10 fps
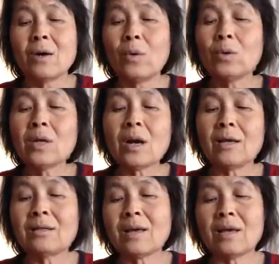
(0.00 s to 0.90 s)
Only
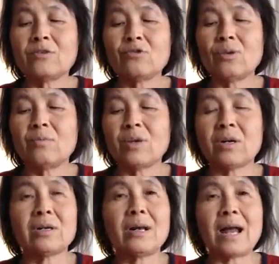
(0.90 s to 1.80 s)
God can do a
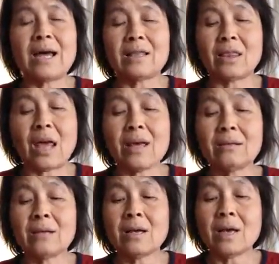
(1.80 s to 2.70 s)
miracle like
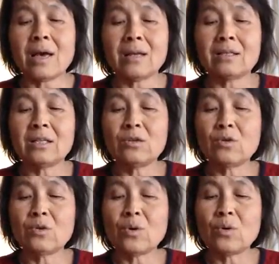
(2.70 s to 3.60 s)
that. And did
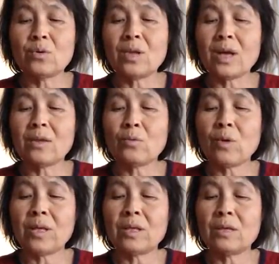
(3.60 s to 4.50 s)
you know that
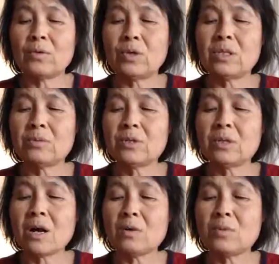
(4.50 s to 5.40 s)
when the
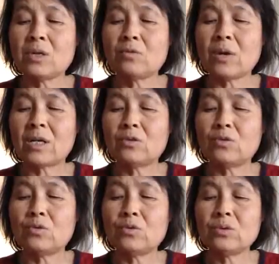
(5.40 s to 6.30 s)
Egyptian army tried to
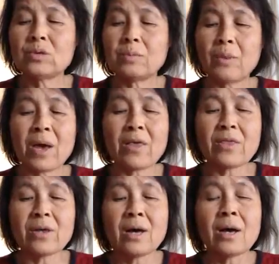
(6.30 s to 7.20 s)
use the
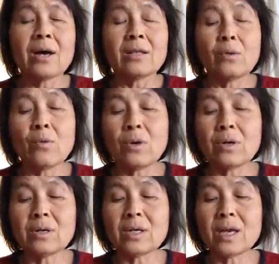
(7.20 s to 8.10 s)
path, the
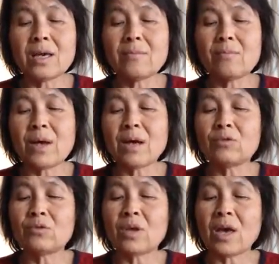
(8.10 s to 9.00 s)
water came
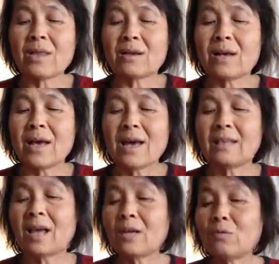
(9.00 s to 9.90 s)
back together,
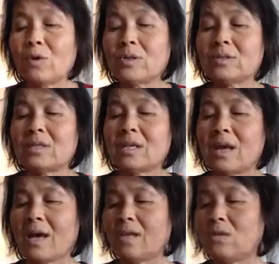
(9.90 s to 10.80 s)
and that was
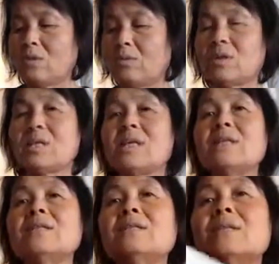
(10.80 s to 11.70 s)
the end of the
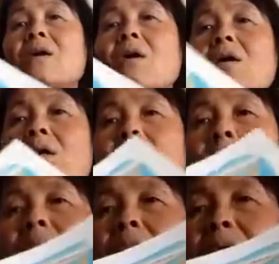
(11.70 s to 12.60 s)
king's
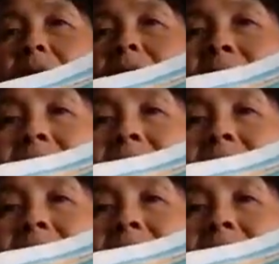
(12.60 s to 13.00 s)
army.